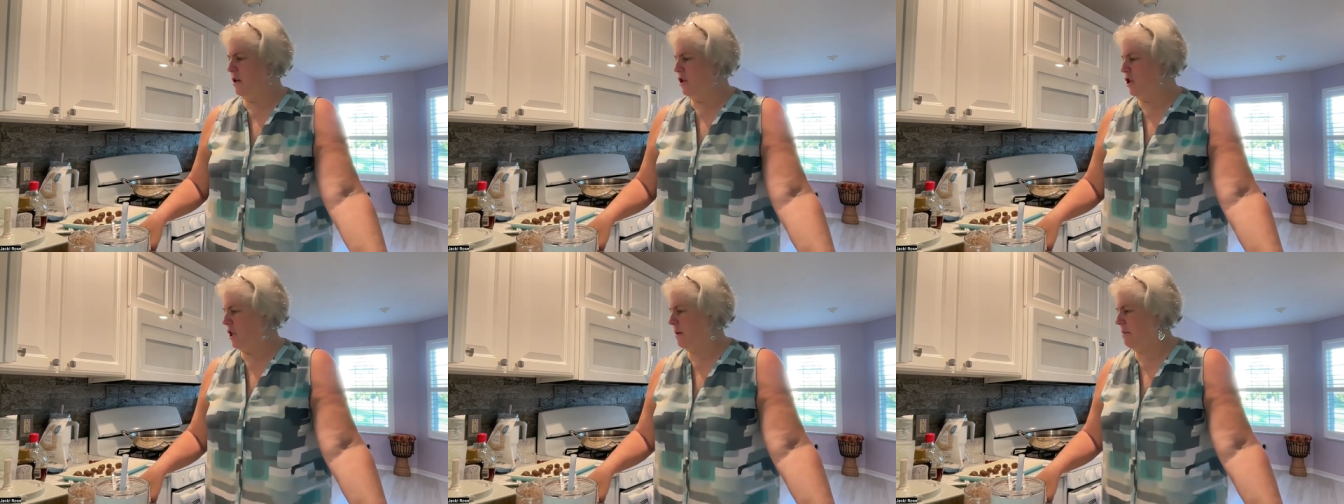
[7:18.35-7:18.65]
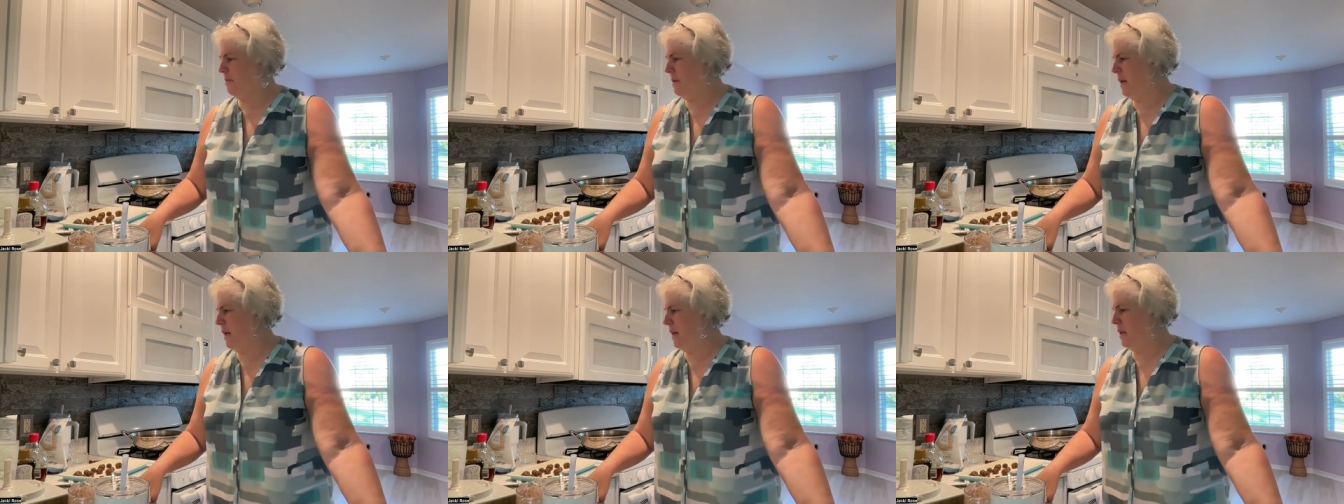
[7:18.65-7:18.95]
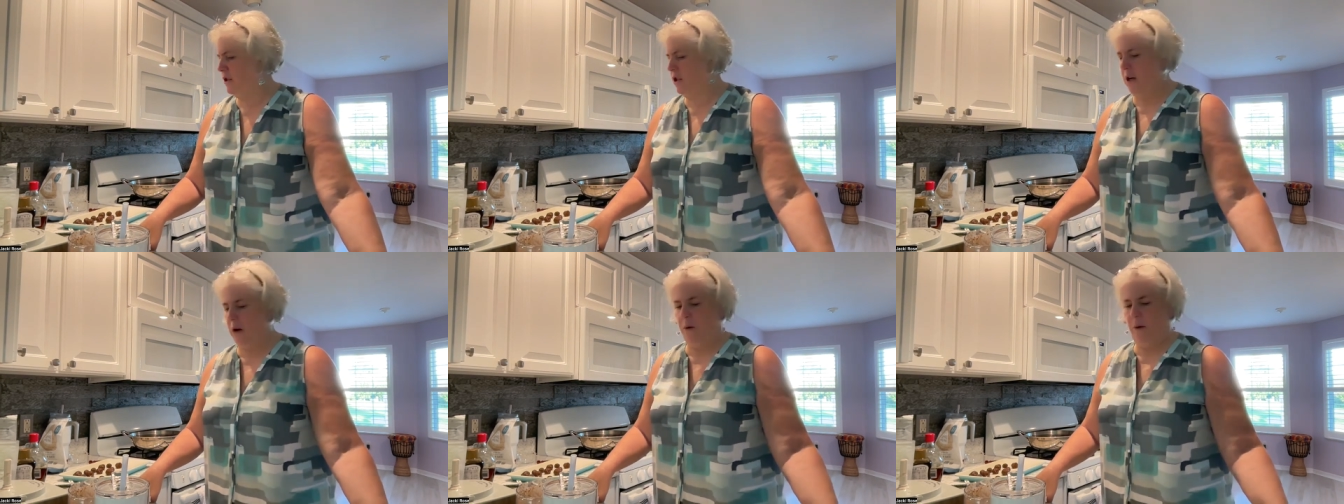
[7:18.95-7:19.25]

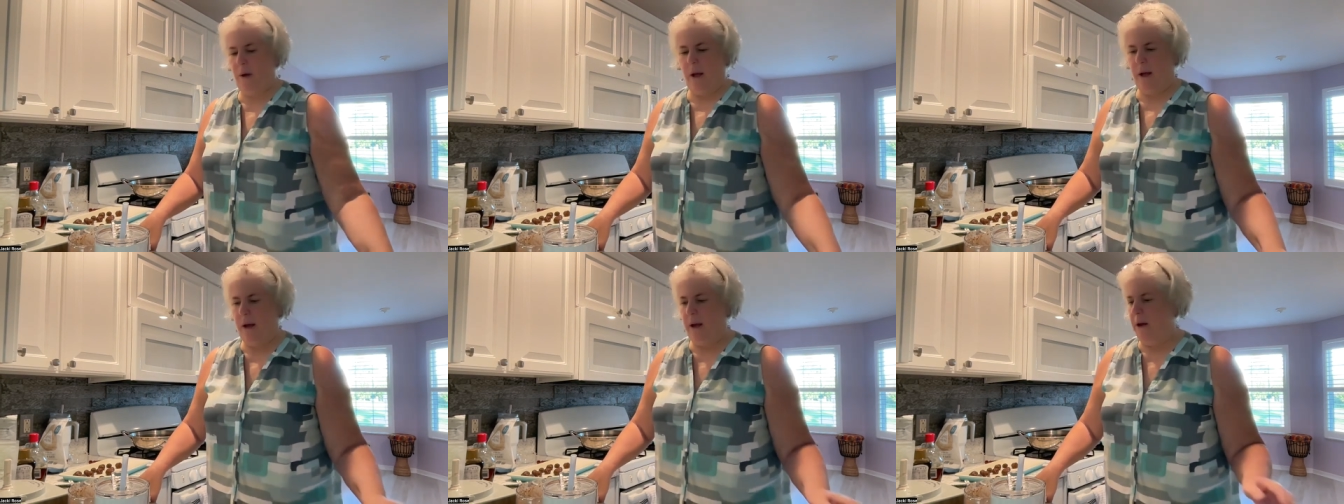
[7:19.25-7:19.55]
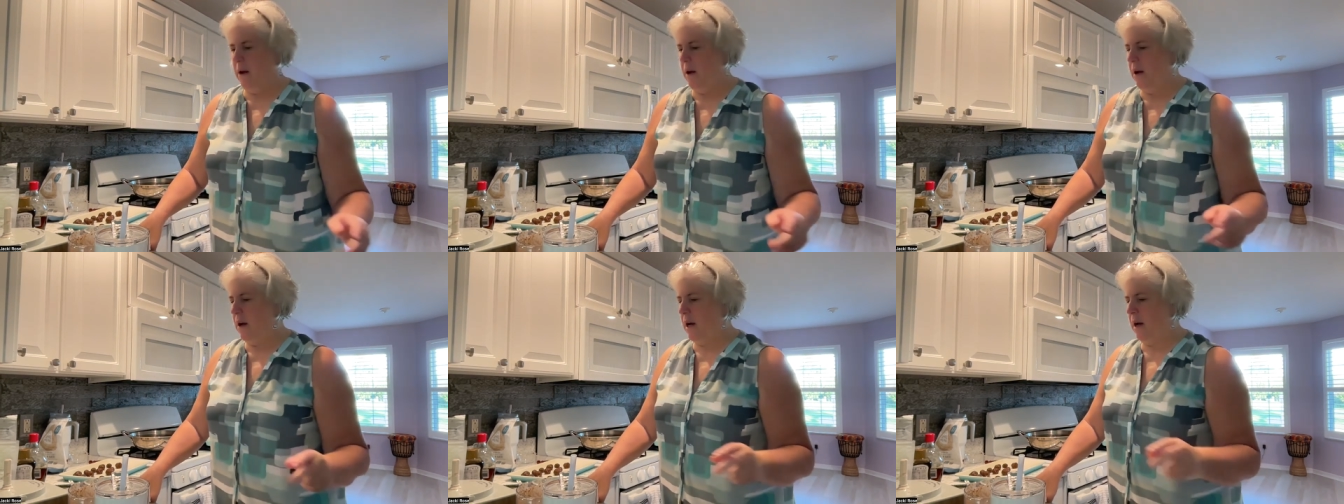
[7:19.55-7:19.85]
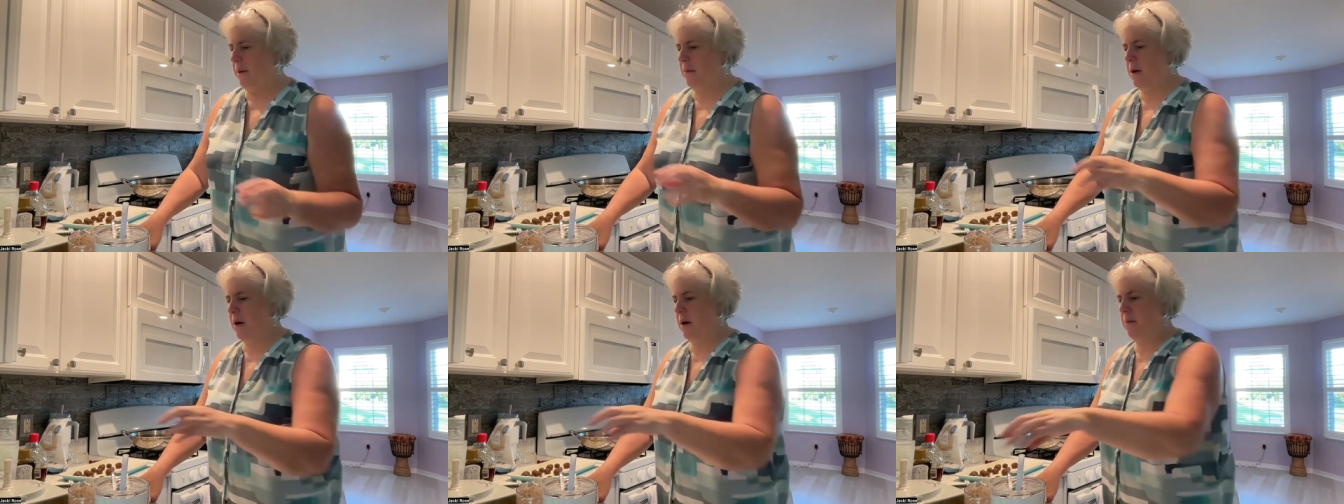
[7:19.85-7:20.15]
Chickpea. So
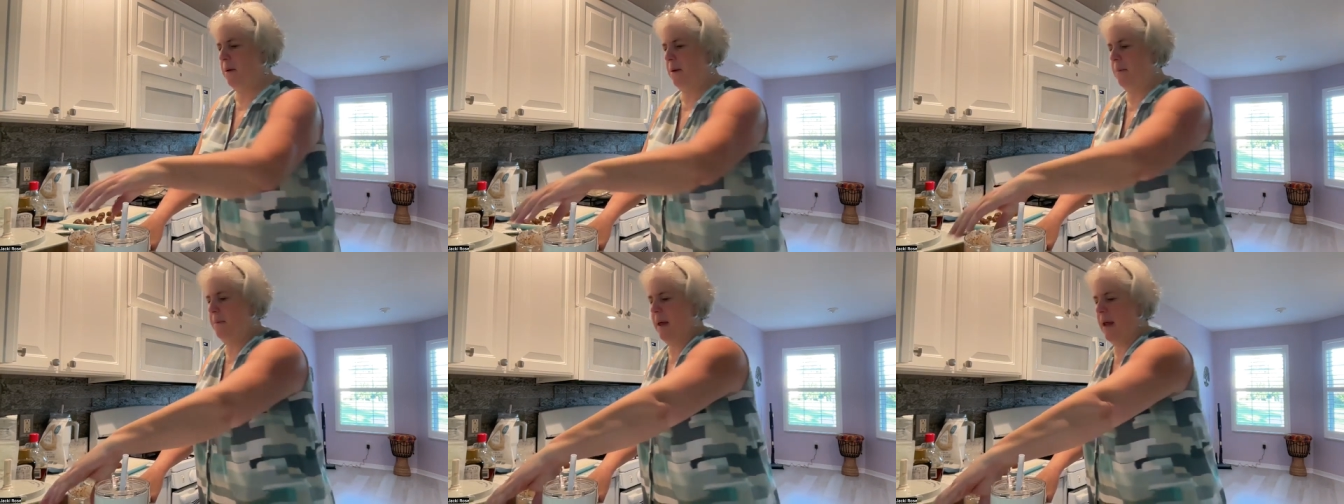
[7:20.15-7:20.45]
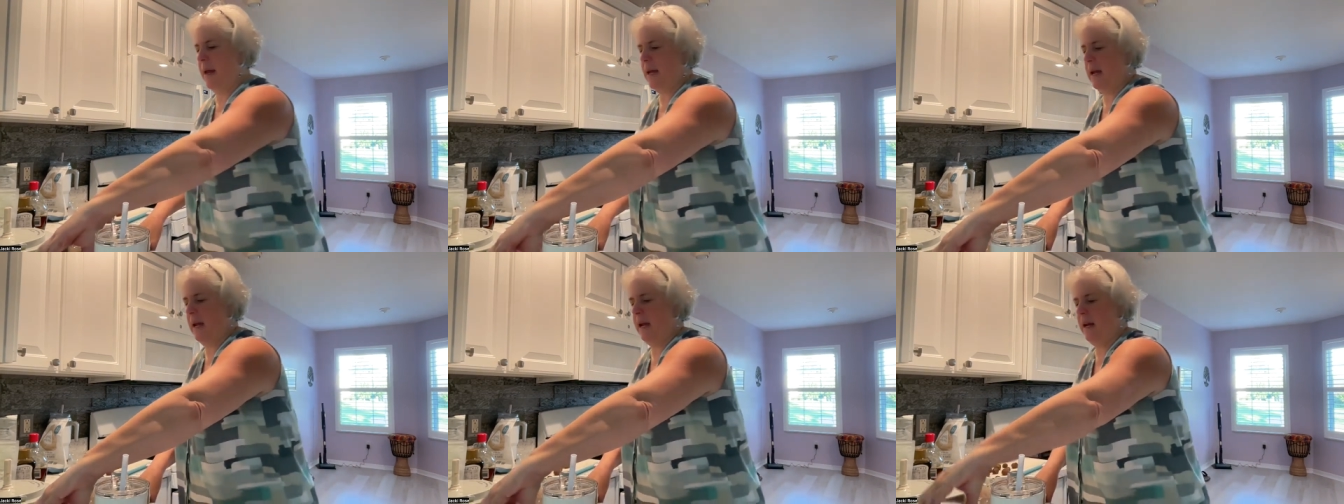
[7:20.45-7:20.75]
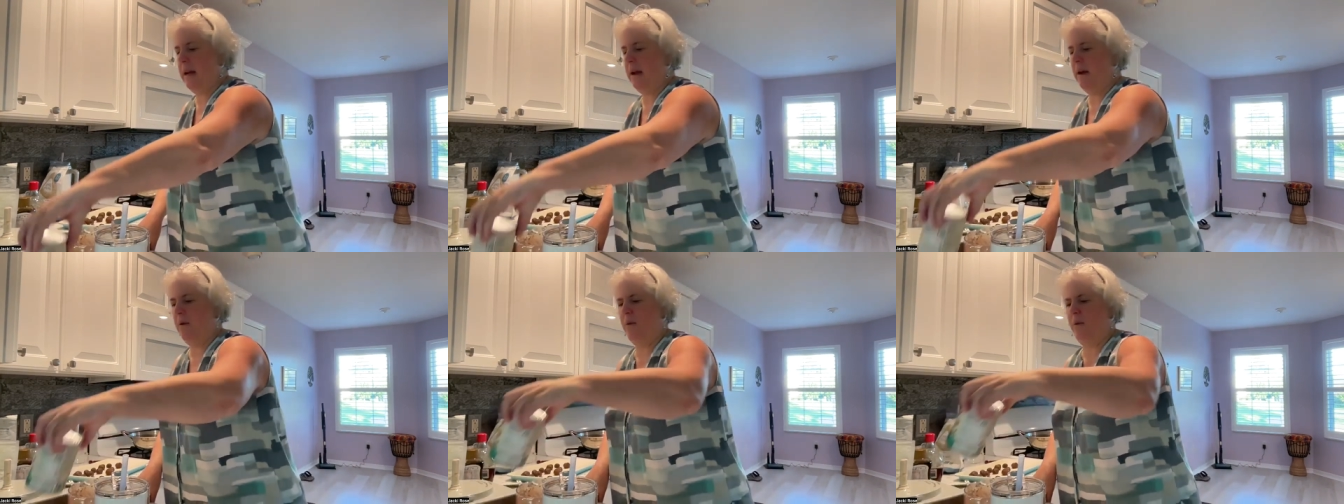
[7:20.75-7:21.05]
I'm going to be
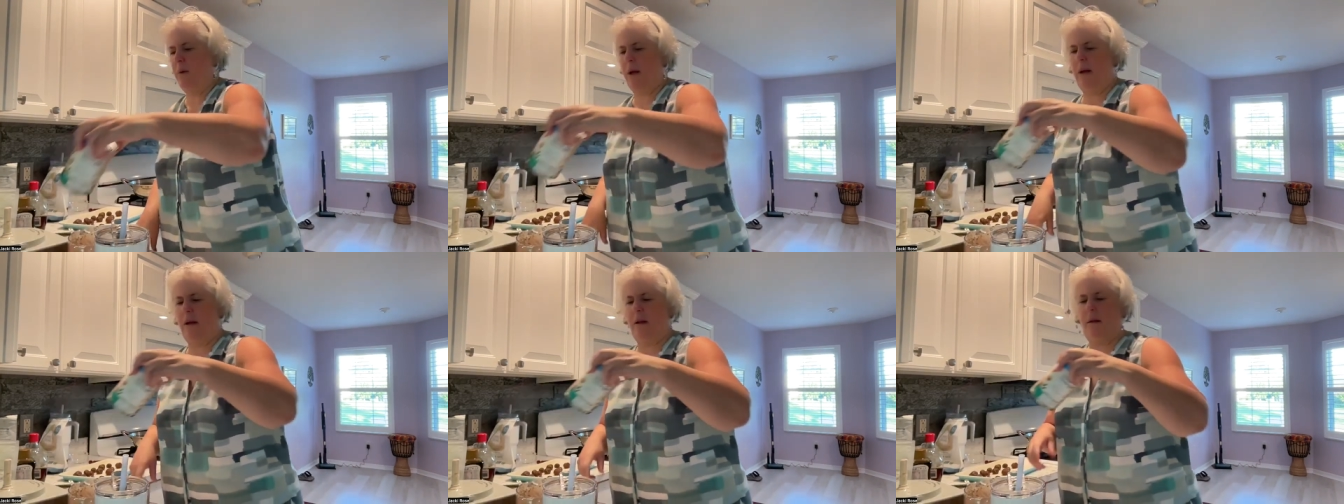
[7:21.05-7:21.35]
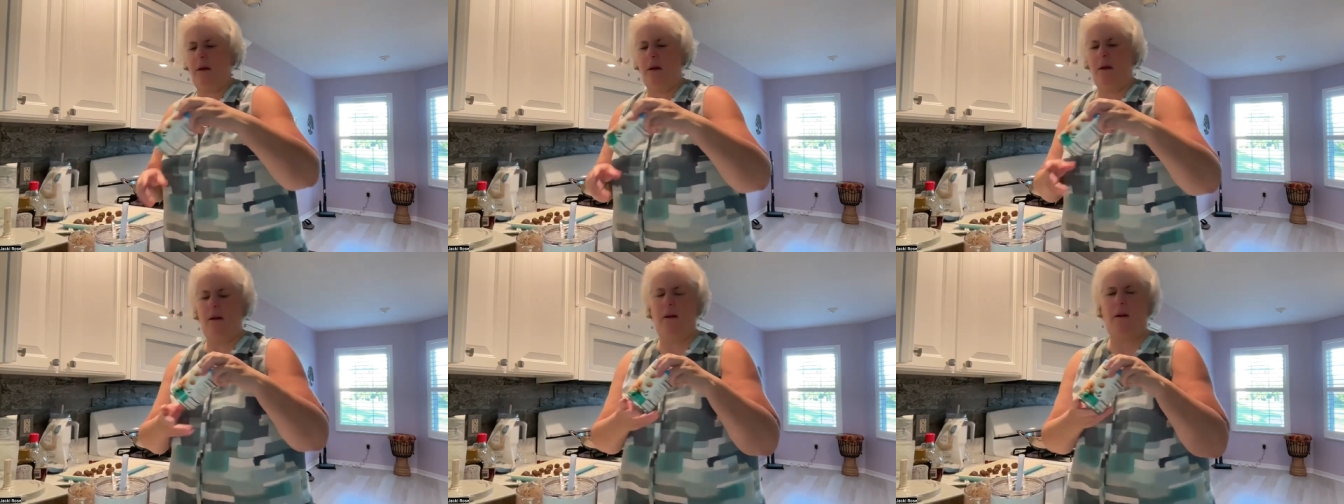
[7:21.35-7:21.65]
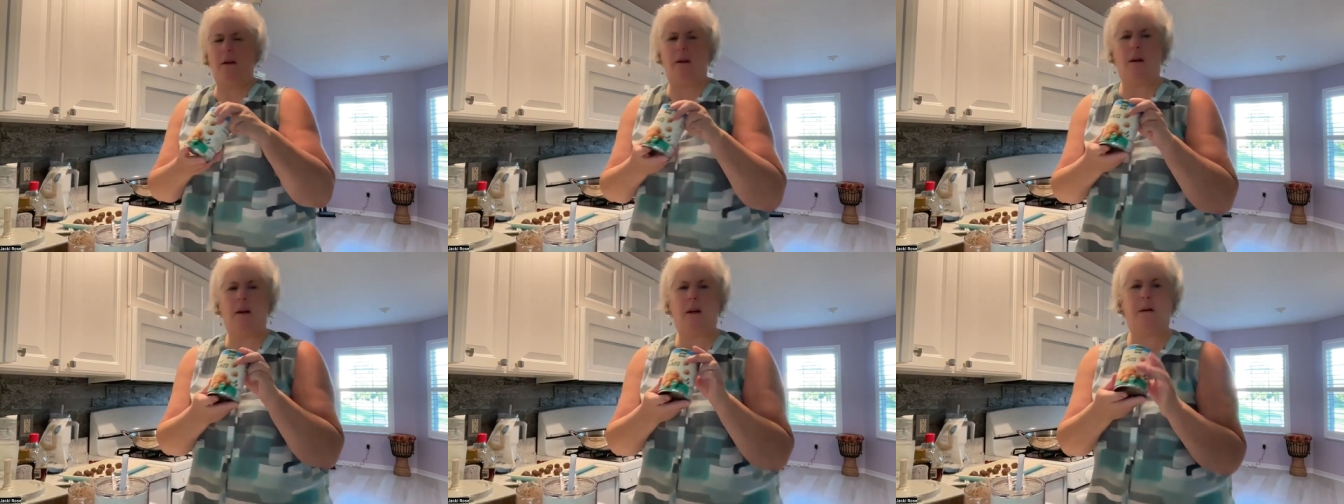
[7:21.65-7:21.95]
making it with
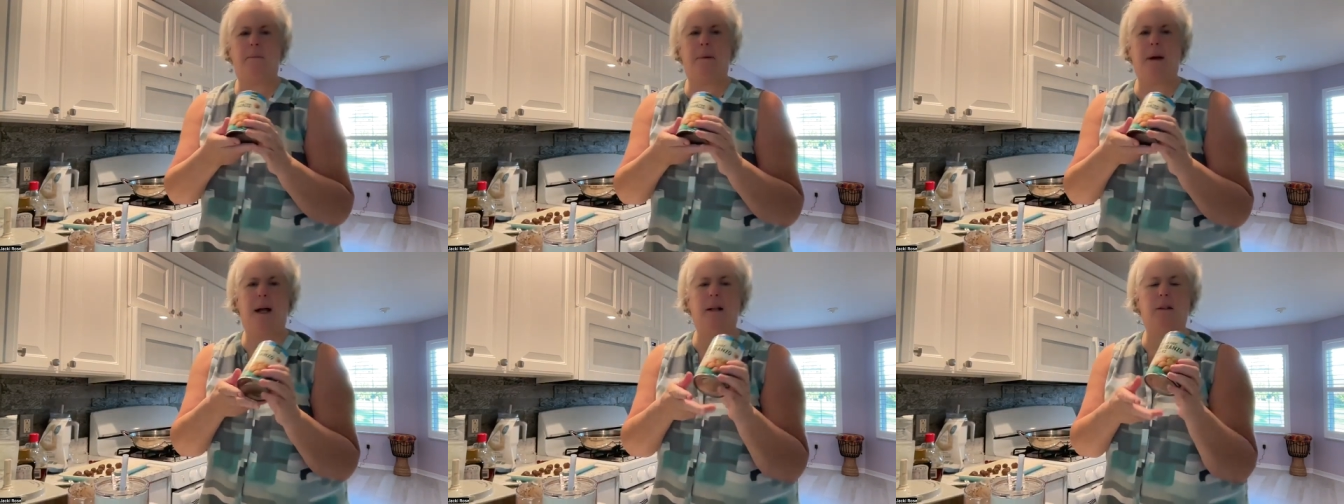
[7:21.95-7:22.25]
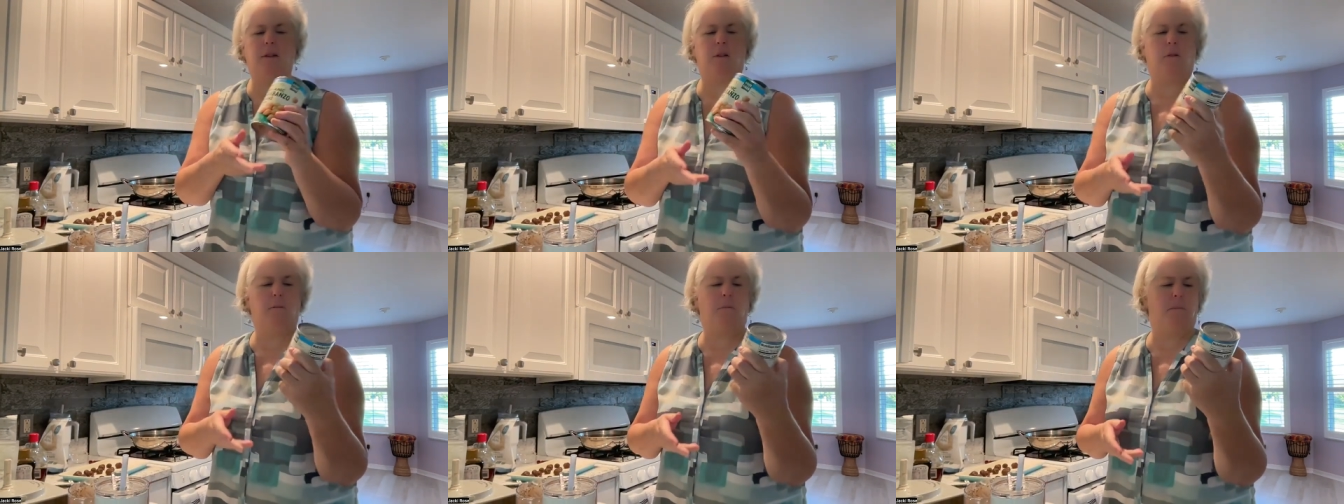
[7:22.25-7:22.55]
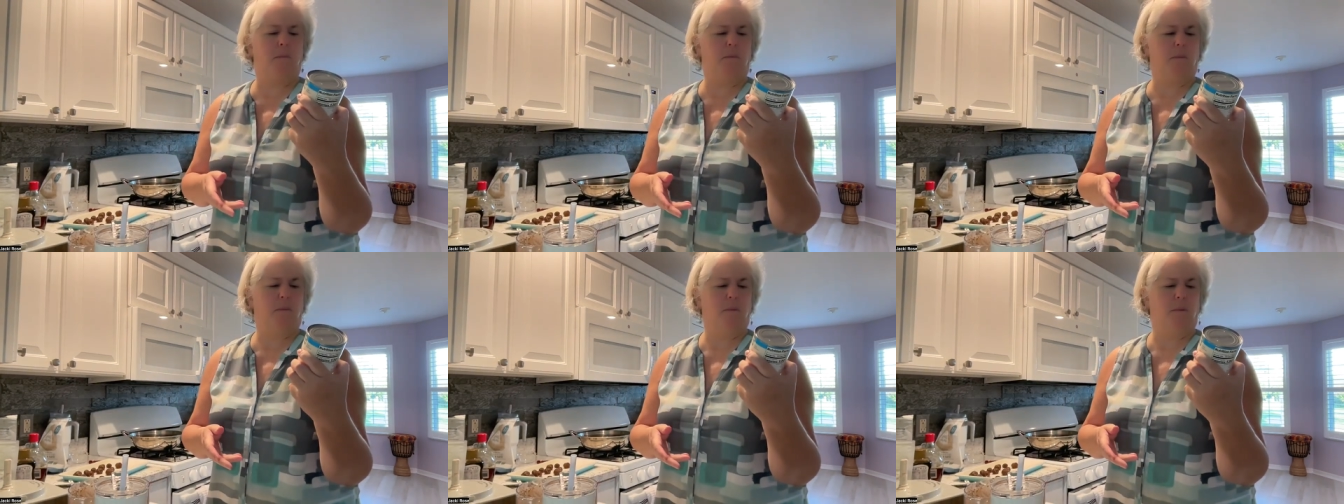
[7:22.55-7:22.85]
garbanzo.